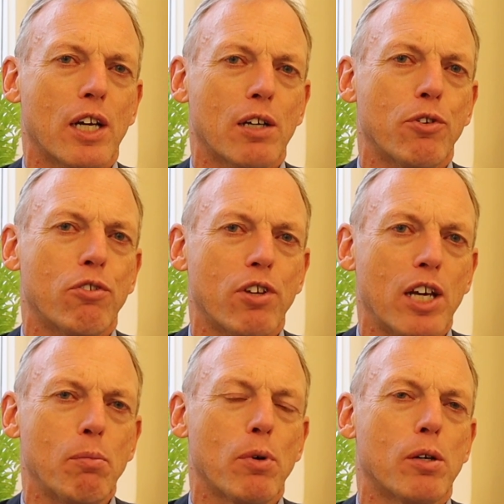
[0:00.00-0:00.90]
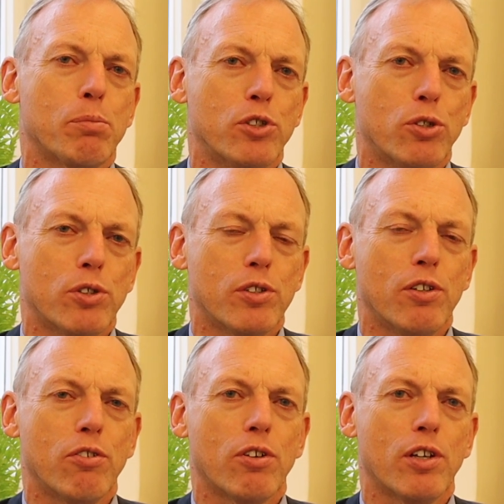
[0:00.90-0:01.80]
have the same
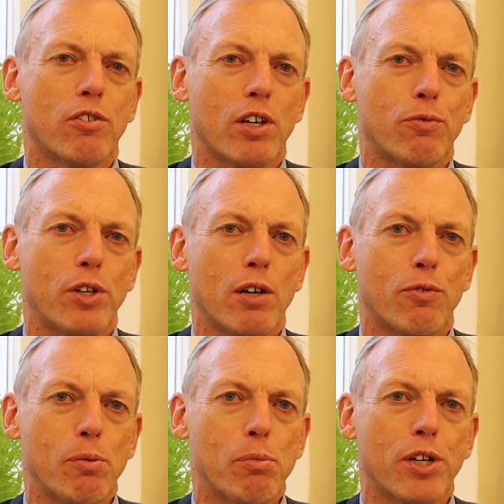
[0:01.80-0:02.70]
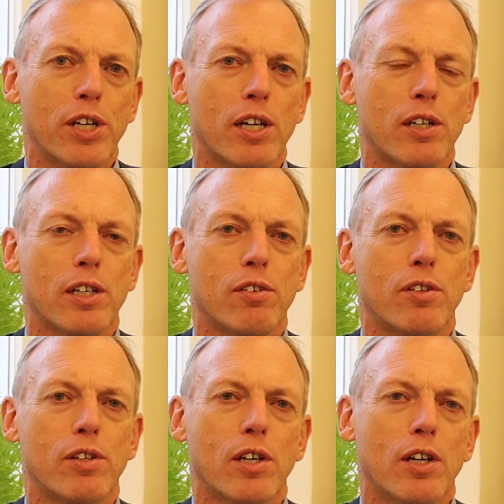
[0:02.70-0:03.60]
opportunities as everybody, and that
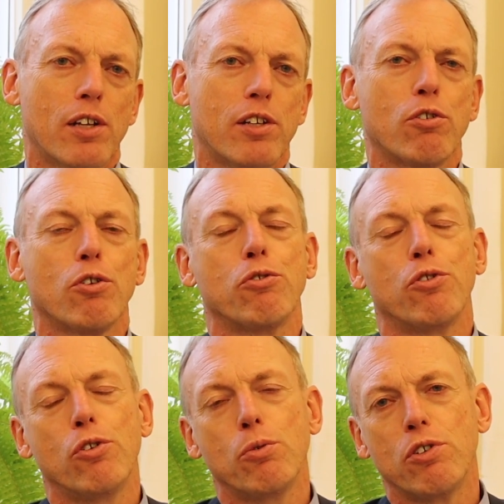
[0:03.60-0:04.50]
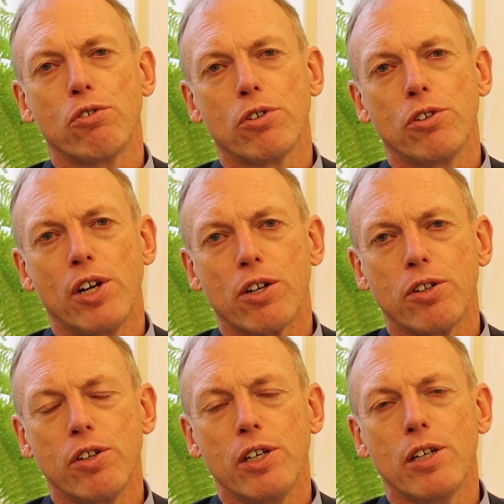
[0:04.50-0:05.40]
it has also to do with
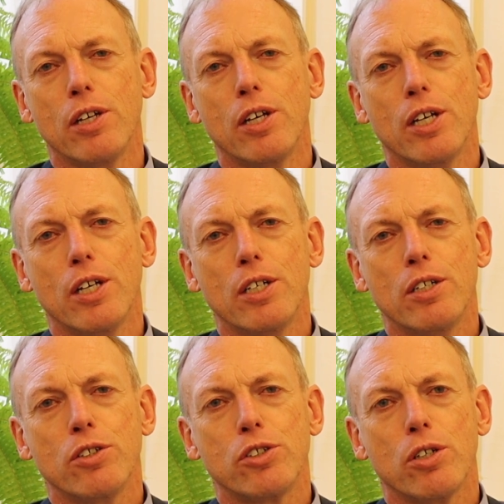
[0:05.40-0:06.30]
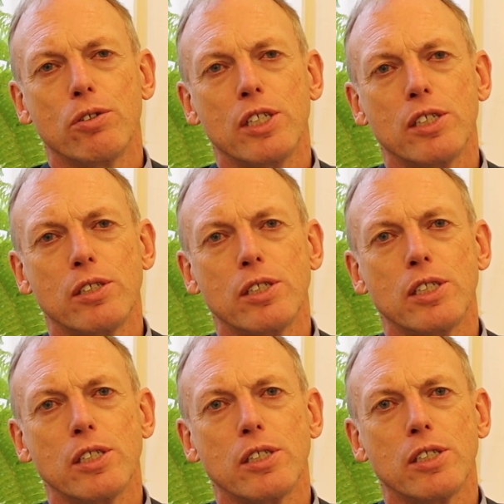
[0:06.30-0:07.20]
solidarity. So
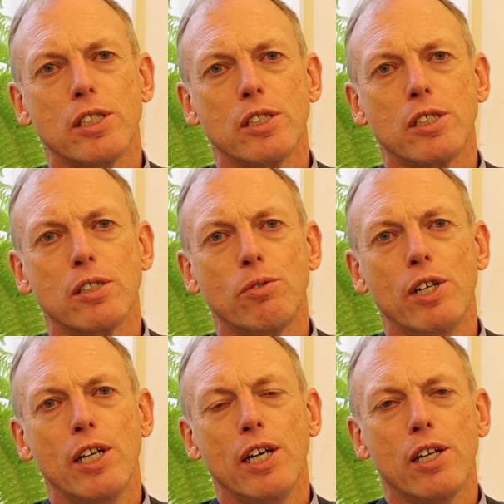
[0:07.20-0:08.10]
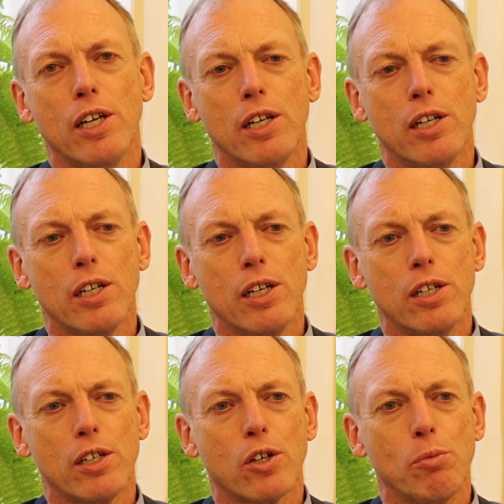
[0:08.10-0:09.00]
that's really
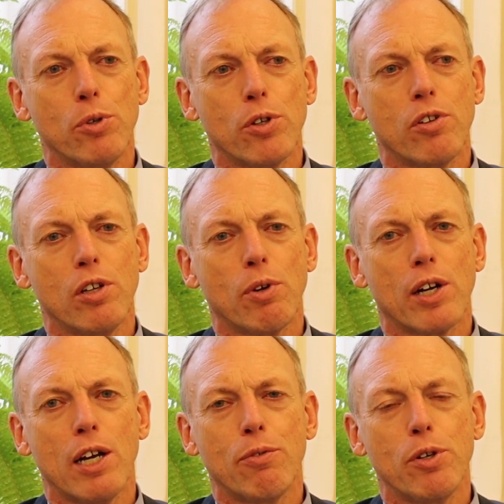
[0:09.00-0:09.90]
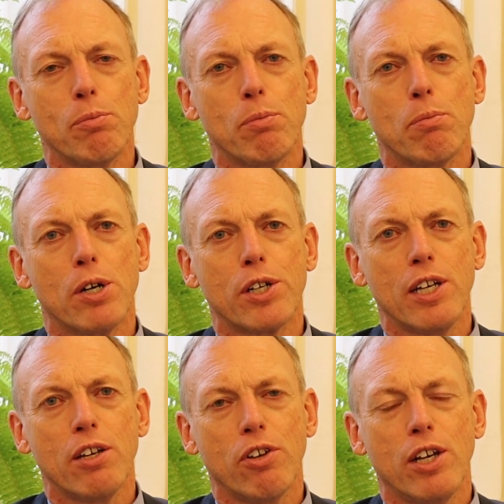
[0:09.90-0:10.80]
in a community where everybody
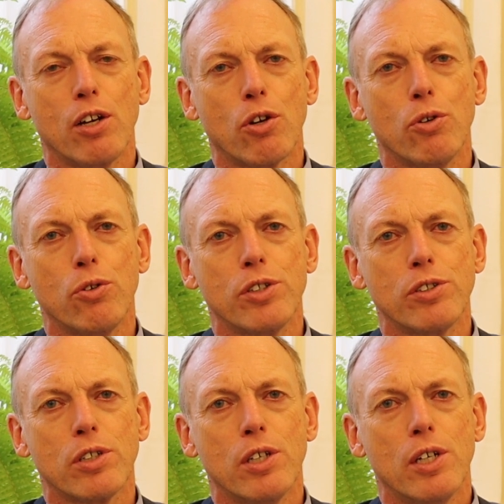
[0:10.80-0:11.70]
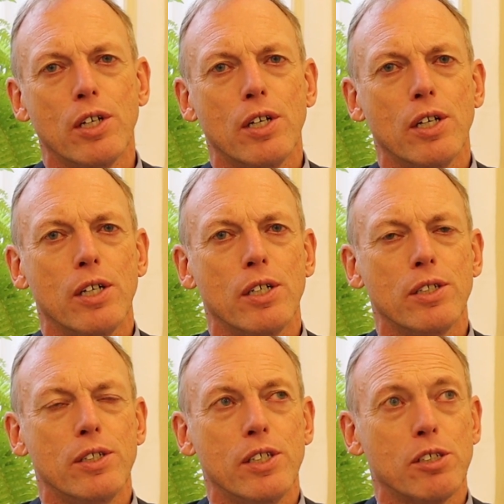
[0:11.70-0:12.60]
is included.
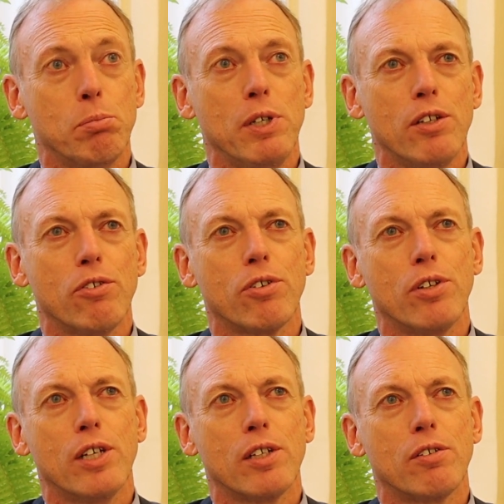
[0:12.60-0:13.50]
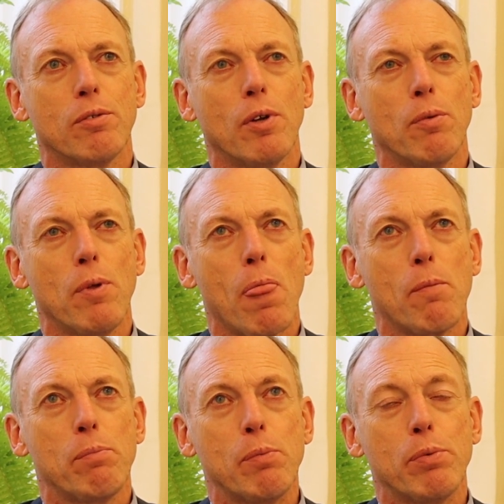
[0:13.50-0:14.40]
This means that
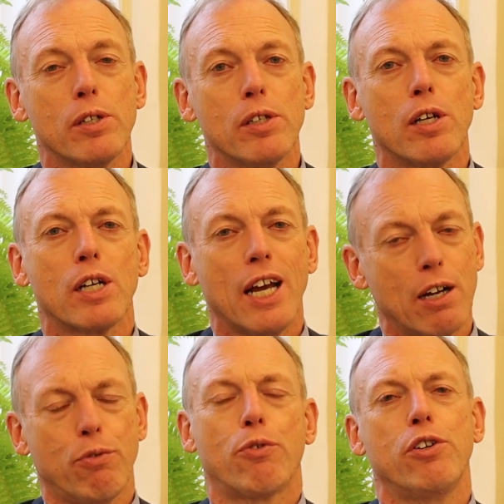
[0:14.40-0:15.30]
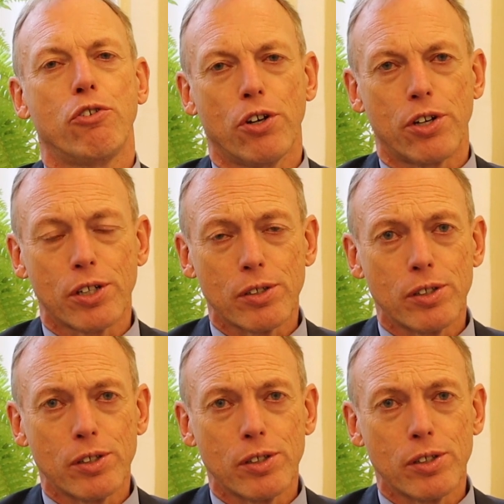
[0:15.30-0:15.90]
people care for each other,